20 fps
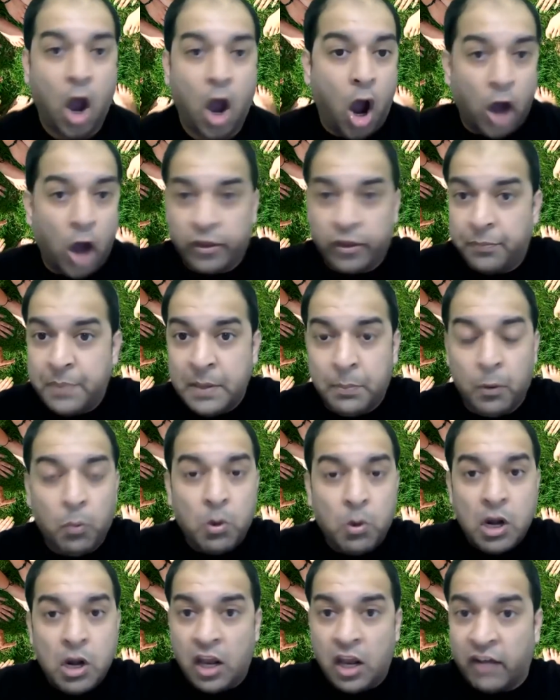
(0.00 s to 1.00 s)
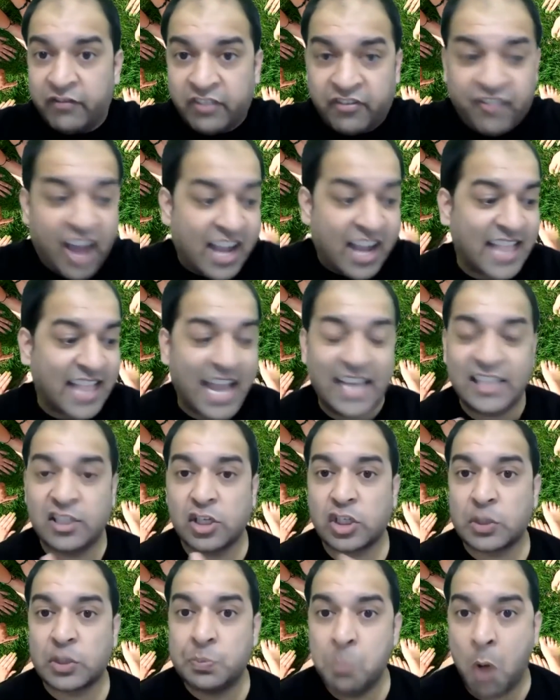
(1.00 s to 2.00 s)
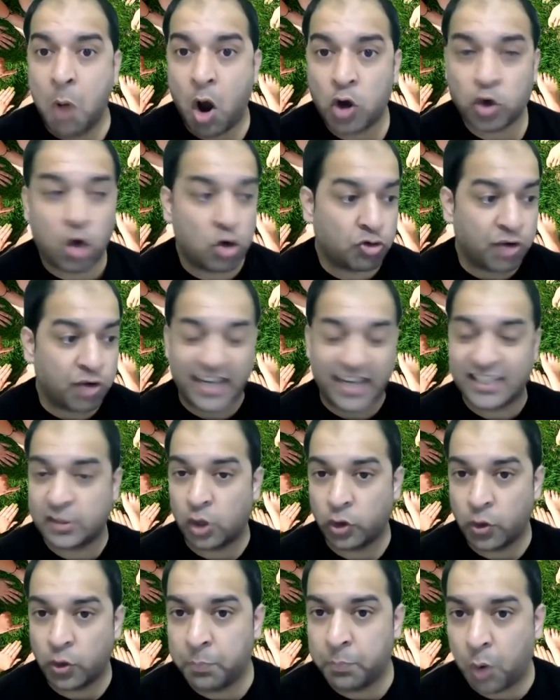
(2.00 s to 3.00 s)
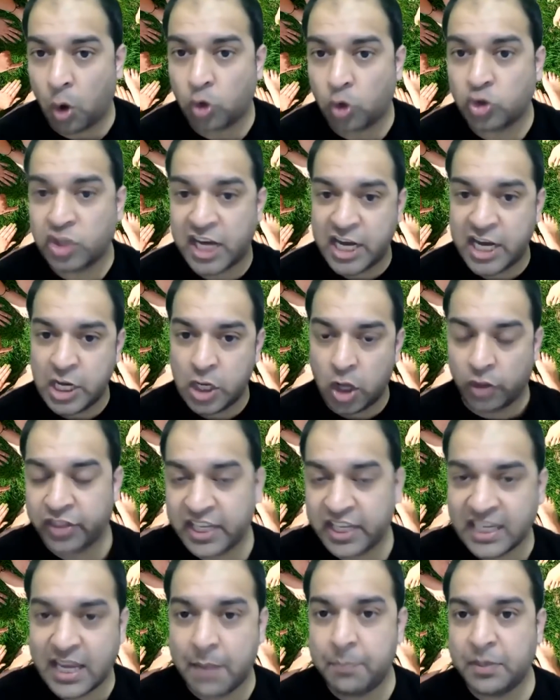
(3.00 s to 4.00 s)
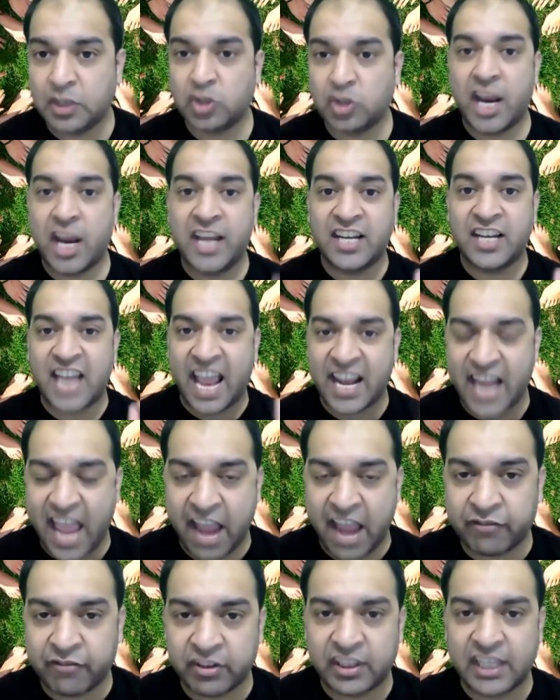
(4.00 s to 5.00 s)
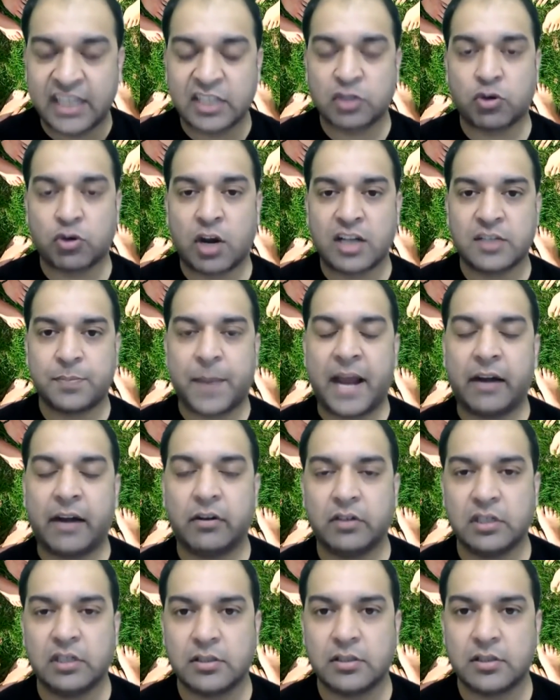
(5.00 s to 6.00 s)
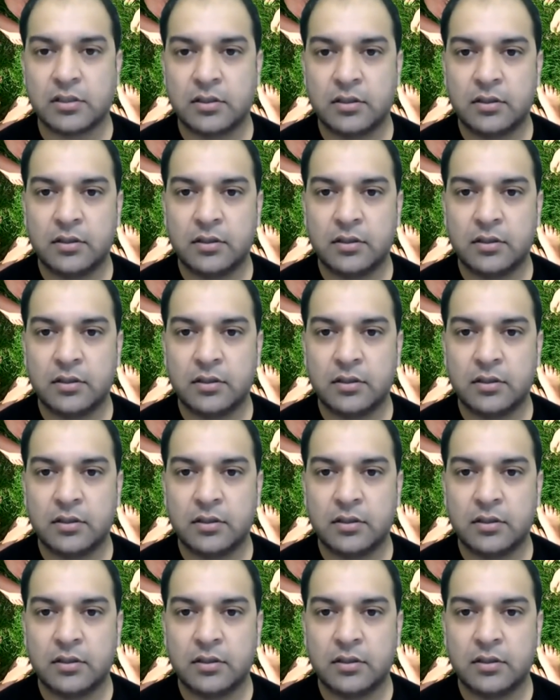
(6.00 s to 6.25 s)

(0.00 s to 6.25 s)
Other people will love the fact that it's a smart contract, it's on the blockchain, nothing can be changed, and everything is transparent.